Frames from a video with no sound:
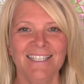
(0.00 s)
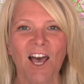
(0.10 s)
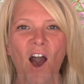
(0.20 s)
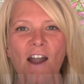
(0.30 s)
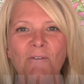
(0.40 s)

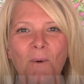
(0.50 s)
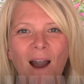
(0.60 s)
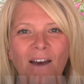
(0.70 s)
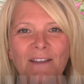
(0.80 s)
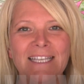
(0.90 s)
So hi
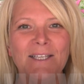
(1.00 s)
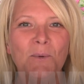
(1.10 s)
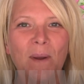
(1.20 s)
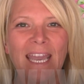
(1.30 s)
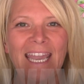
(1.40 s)
everyone, this is
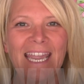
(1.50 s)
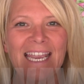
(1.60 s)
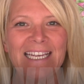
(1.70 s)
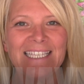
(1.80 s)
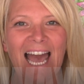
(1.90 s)

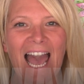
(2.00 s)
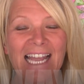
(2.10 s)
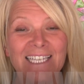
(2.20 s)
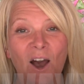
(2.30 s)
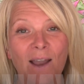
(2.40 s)
Louise
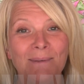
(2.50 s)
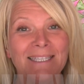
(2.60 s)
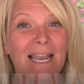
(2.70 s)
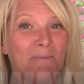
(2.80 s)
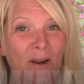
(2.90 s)
and I am
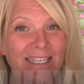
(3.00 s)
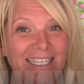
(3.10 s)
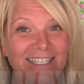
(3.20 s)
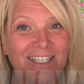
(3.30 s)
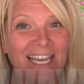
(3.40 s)

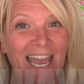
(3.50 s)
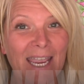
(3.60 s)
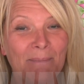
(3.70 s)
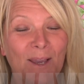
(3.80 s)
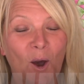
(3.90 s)
celebrating
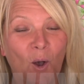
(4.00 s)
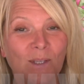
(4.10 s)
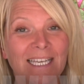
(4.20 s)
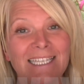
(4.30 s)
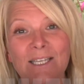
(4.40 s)
today
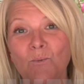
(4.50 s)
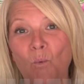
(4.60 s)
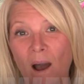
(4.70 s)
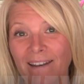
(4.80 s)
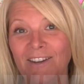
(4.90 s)
because it is
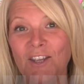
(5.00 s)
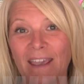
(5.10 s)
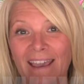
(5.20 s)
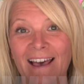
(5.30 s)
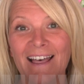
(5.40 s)
1
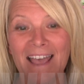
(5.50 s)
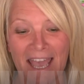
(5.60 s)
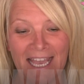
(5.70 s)
year